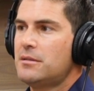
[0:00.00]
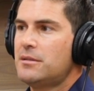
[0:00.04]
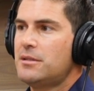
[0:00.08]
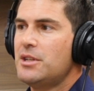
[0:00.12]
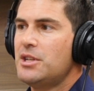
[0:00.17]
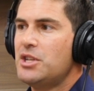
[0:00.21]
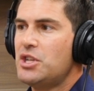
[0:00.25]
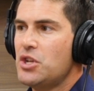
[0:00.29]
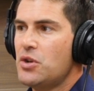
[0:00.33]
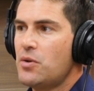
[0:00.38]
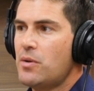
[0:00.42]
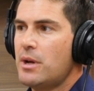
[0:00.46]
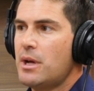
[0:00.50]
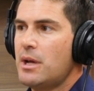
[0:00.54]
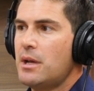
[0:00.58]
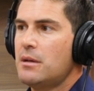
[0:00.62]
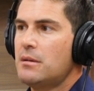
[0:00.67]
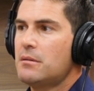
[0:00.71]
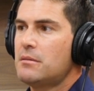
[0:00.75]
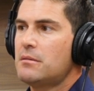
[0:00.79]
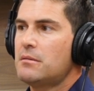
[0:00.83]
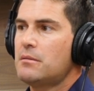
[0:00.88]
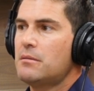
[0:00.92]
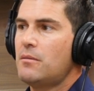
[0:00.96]
to do
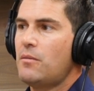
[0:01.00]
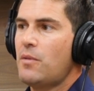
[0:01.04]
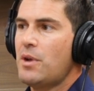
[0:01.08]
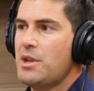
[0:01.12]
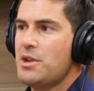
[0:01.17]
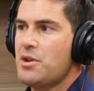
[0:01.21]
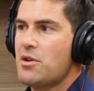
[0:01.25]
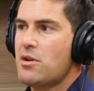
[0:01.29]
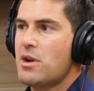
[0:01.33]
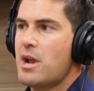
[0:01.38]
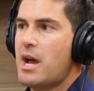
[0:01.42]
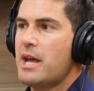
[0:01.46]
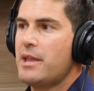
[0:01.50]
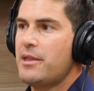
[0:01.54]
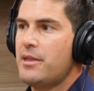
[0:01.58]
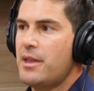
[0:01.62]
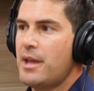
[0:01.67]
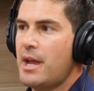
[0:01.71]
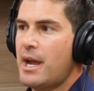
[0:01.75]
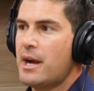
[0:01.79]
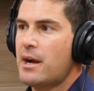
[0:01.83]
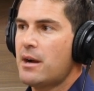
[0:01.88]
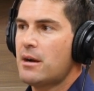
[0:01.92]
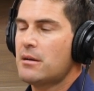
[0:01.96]
it when you're not
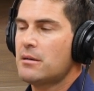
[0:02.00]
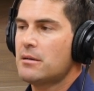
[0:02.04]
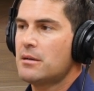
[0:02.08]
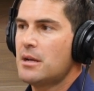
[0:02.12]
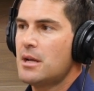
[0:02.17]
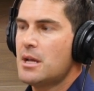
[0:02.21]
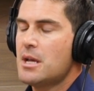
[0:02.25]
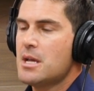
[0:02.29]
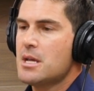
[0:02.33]
there.